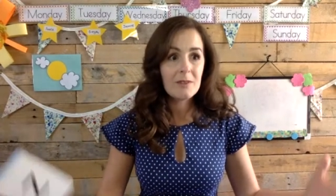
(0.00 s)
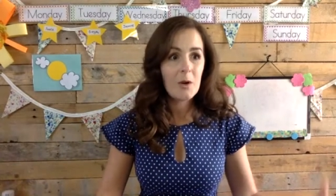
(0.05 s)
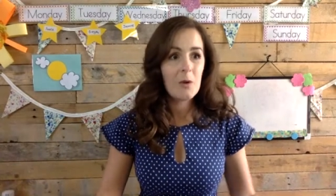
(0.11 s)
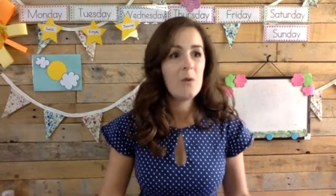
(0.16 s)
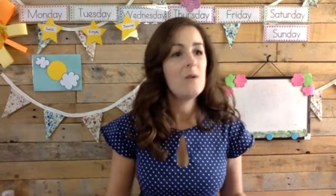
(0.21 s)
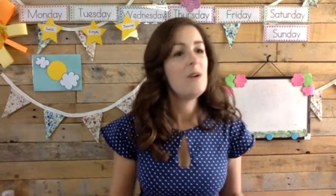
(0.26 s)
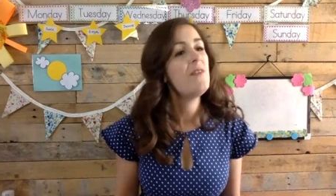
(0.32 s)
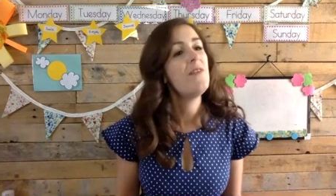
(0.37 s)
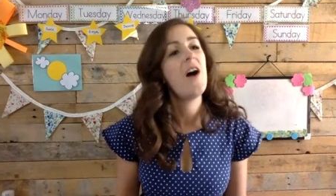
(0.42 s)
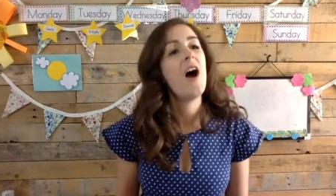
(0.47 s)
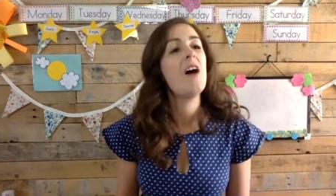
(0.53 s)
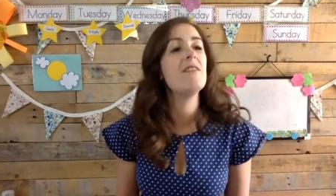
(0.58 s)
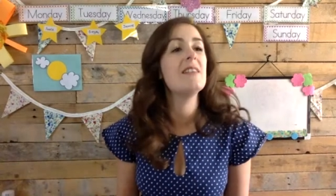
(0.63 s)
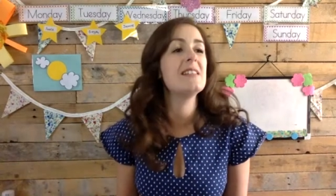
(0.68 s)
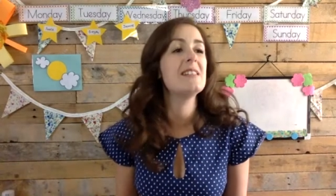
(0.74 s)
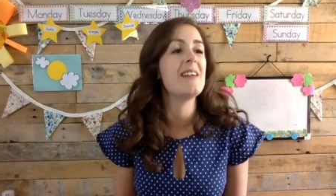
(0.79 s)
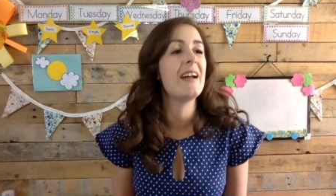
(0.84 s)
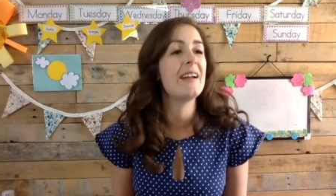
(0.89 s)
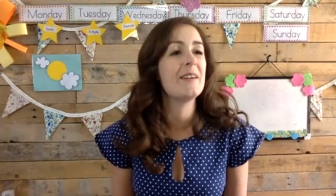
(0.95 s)
all of our
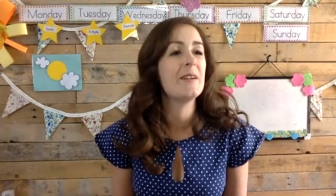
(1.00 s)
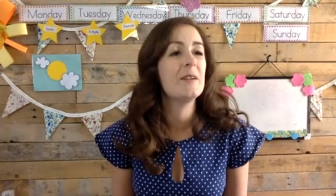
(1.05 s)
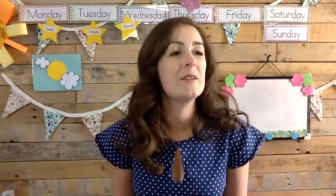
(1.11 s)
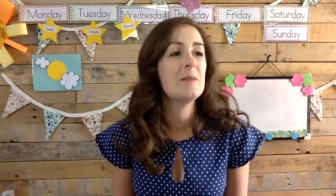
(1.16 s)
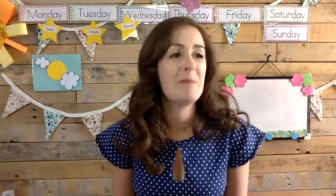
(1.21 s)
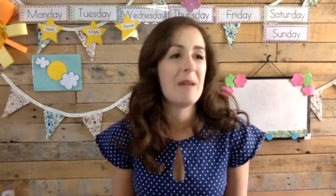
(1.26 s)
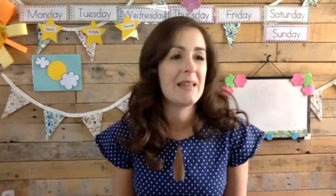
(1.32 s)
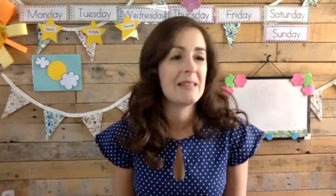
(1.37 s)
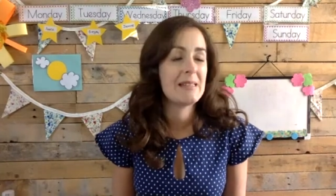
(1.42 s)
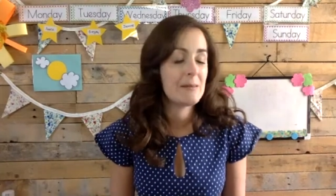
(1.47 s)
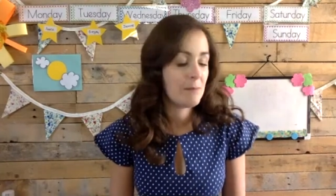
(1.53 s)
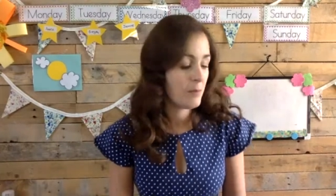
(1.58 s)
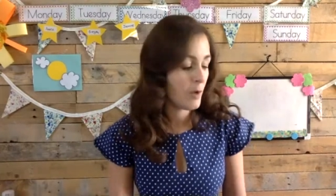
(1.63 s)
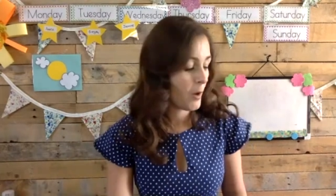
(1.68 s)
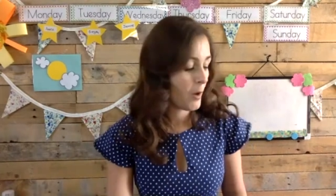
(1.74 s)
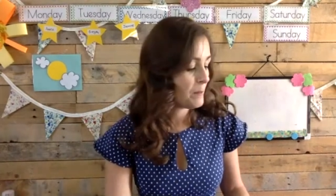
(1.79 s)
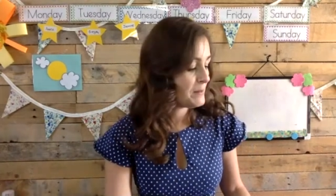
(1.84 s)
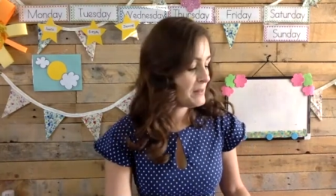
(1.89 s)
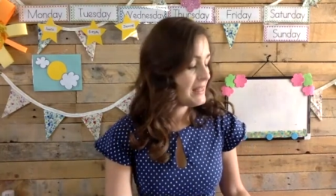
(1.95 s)
recycled bits and
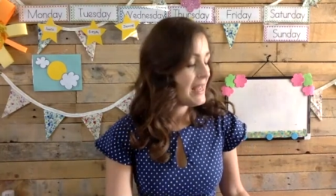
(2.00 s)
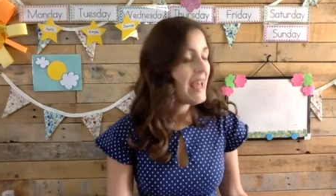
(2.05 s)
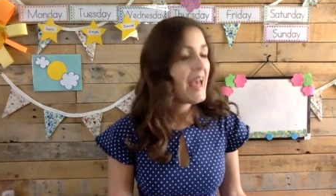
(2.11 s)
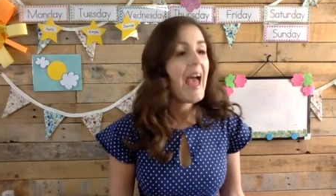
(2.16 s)
bobs.